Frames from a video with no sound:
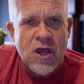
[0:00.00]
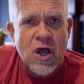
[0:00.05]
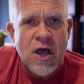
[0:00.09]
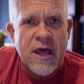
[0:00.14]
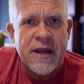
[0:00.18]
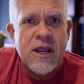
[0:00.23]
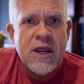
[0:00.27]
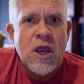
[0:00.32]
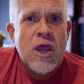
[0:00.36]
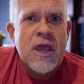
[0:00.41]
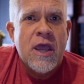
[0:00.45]

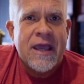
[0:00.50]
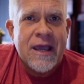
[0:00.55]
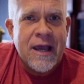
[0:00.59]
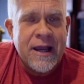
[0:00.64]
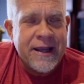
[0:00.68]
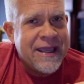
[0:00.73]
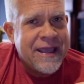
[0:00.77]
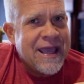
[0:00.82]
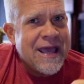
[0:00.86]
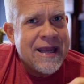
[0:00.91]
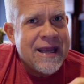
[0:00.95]
on,
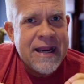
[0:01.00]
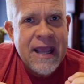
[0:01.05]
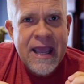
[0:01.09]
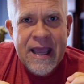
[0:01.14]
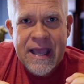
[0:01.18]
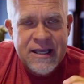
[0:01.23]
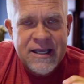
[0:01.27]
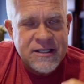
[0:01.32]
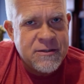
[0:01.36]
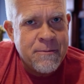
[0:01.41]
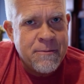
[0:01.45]
again,
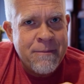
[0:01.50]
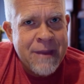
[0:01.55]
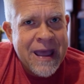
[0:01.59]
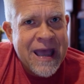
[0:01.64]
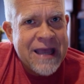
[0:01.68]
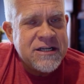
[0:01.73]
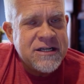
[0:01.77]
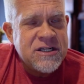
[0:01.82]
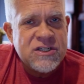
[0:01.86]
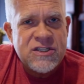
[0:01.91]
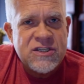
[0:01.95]
his
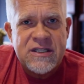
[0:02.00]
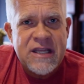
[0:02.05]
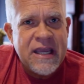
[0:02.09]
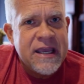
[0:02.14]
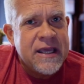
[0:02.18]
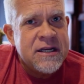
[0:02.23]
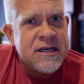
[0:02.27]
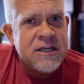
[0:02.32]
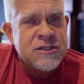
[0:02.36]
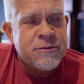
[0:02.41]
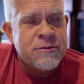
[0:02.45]
majesty
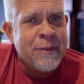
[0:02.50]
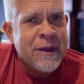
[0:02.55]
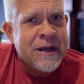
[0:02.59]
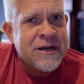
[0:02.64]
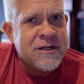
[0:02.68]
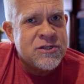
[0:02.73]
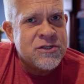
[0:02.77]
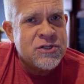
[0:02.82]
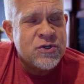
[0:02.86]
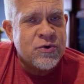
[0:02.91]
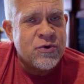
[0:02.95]
and his
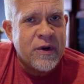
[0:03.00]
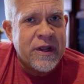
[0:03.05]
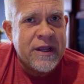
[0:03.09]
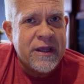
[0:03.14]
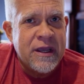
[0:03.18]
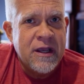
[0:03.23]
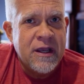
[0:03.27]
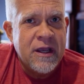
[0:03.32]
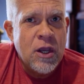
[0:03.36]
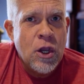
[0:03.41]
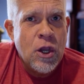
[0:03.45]

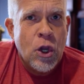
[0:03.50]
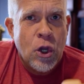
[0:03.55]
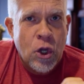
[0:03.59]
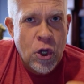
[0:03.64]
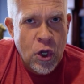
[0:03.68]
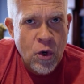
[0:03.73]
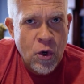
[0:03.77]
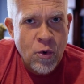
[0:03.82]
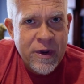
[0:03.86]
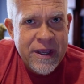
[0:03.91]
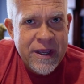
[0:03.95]
ministry,
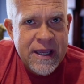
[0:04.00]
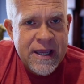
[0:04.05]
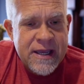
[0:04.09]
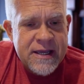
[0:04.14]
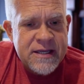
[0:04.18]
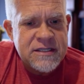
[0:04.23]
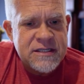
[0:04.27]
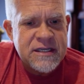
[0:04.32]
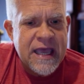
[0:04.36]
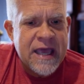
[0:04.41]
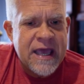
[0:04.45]
who he
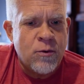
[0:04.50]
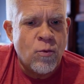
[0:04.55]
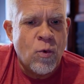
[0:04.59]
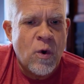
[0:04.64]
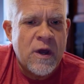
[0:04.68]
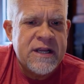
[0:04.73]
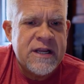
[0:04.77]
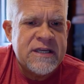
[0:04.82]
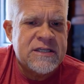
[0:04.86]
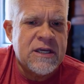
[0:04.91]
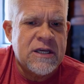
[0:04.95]
is and
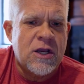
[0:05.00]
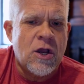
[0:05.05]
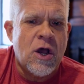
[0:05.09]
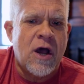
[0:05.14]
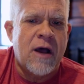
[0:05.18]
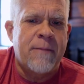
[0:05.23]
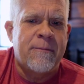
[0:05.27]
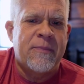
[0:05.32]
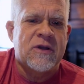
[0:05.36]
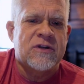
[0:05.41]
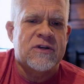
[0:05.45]
what he's
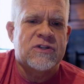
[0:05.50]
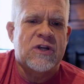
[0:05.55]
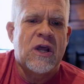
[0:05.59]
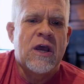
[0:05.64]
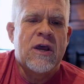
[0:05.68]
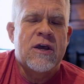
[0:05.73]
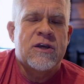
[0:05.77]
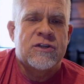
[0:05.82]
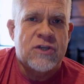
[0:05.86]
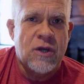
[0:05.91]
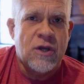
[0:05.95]
accomplished.
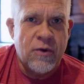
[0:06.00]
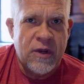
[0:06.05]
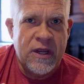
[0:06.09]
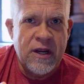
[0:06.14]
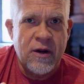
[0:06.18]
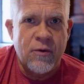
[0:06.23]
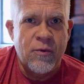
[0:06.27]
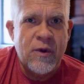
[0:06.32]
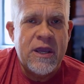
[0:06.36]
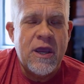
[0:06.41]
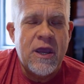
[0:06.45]
So
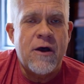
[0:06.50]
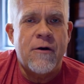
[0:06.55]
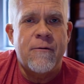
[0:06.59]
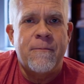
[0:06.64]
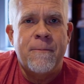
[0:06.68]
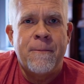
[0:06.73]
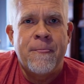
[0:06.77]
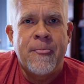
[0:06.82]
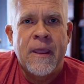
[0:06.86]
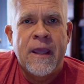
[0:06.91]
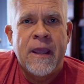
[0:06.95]
here we
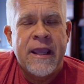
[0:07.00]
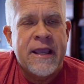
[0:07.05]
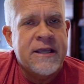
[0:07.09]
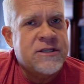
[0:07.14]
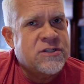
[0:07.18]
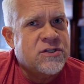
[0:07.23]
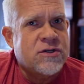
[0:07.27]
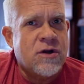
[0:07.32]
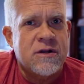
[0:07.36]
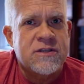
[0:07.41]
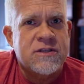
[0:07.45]
go. He
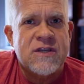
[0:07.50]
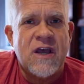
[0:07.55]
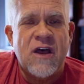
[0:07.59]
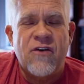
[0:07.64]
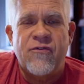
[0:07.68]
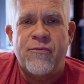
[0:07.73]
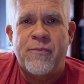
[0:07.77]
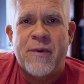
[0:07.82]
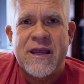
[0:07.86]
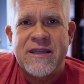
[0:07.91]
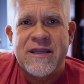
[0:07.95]
starts
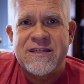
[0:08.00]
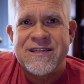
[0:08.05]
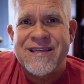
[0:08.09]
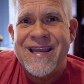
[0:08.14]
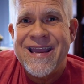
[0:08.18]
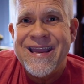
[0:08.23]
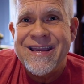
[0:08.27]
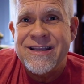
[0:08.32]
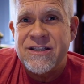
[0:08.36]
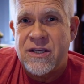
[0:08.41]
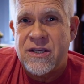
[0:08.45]
off by
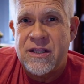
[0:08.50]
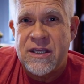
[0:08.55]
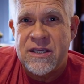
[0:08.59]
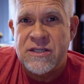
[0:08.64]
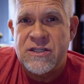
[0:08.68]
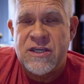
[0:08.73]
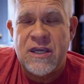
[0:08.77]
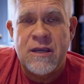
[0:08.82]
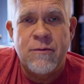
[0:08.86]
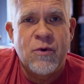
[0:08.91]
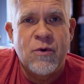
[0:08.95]
saying to
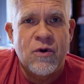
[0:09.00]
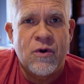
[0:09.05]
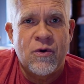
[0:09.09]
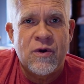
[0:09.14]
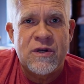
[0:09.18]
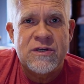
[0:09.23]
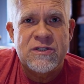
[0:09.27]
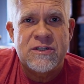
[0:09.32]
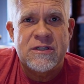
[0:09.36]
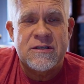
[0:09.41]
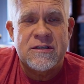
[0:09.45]
these Hebrew
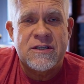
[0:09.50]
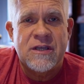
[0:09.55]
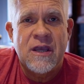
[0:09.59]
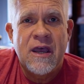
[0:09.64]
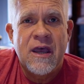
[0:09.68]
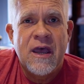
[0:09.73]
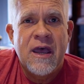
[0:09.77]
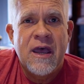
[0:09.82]
Christians,